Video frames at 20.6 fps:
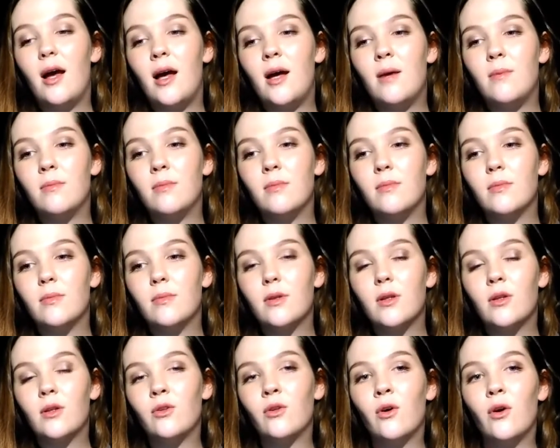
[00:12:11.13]

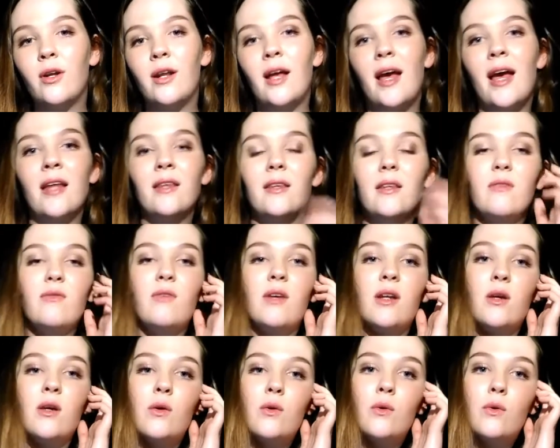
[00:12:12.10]
Now, to end this
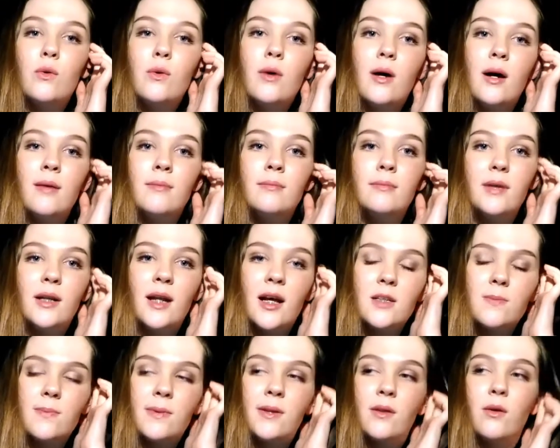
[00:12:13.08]
video, it
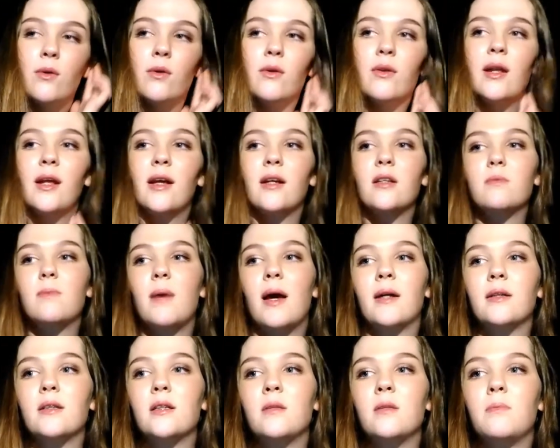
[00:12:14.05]
has been longer than I
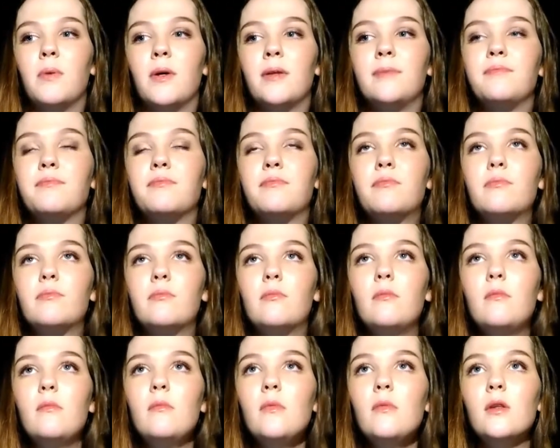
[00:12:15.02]
expected, but
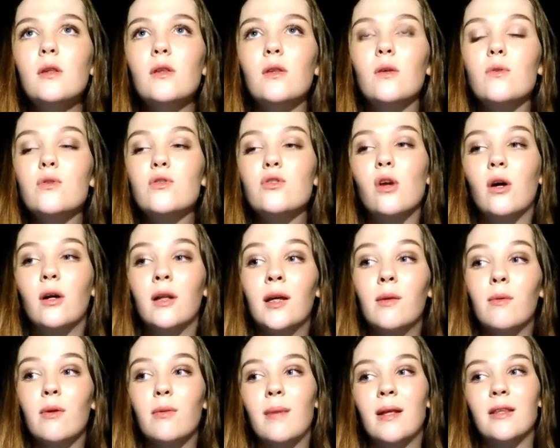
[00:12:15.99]
those
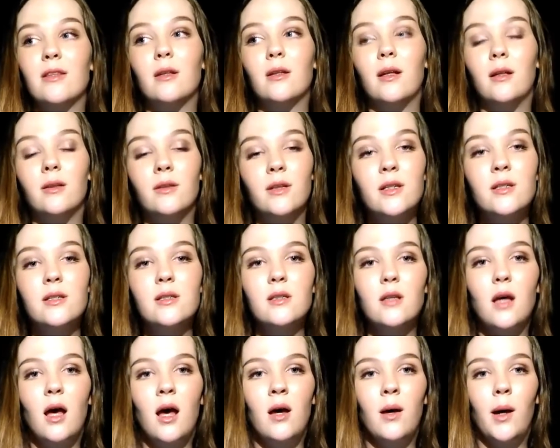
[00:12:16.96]
struggling with mental
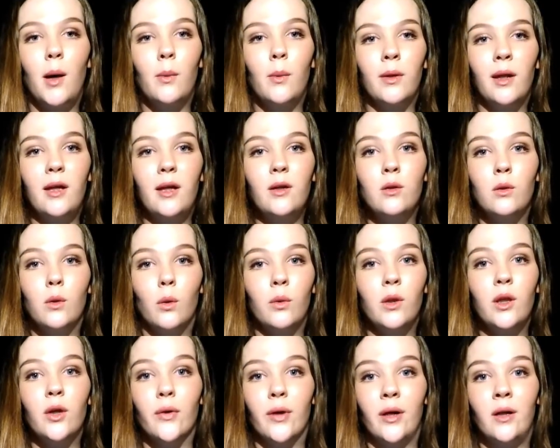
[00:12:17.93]
illness, I want to let you
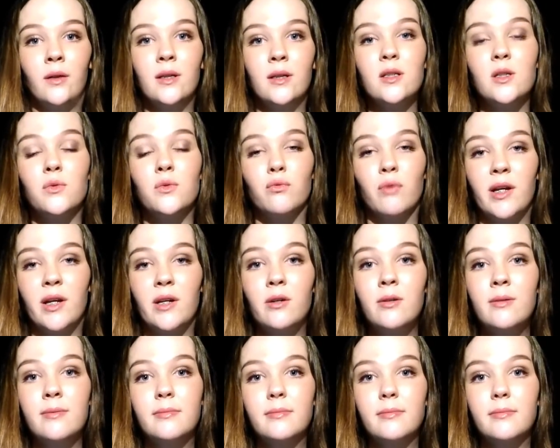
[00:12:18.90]
know that your illness is
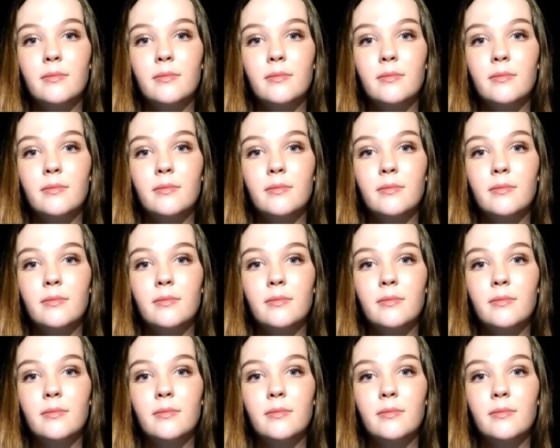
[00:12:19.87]
real,